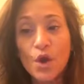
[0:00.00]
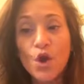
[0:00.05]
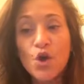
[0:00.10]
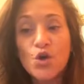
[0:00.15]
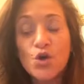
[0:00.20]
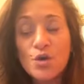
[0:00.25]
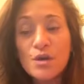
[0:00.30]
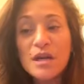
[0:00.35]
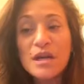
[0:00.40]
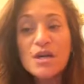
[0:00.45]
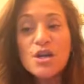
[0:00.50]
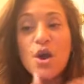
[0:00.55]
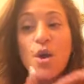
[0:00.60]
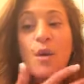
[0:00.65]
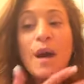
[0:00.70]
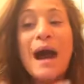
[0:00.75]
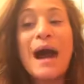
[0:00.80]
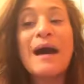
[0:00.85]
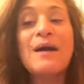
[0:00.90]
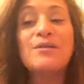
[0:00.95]
You can
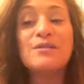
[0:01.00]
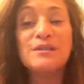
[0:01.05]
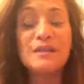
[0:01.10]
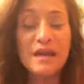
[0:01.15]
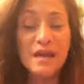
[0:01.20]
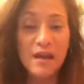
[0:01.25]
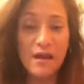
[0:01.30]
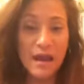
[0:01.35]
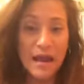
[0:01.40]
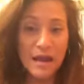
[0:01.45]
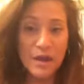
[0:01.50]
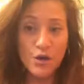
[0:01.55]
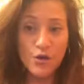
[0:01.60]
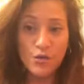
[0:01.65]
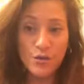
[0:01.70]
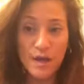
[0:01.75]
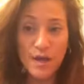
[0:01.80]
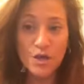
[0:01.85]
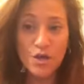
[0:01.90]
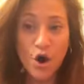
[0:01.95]
go out there and
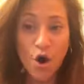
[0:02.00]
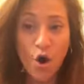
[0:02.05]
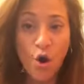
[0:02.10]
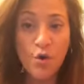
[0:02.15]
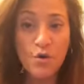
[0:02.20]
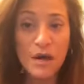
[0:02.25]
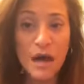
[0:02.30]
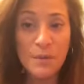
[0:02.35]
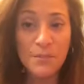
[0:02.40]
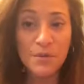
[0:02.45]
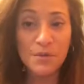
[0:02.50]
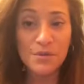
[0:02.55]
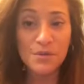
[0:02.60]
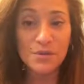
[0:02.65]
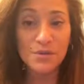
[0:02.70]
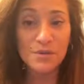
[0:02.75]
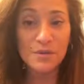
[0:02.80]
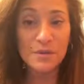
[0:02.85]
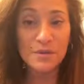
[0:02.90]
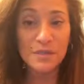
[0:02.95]
create your own
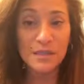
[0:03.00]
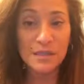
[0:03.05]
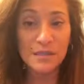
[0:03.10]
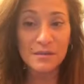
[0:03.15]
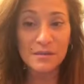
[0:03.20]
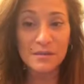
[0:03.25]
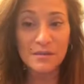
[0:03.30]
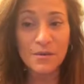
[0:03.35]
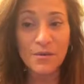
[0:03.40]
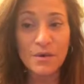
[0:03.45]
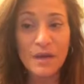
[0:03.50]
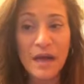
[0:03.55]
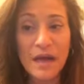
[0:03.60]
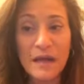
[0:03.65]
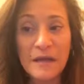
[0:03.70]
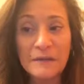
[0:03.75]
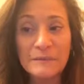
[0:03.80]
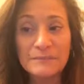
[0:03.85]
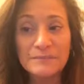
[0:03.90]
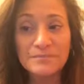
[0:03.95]
opportunities,
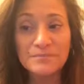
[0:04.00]
okay?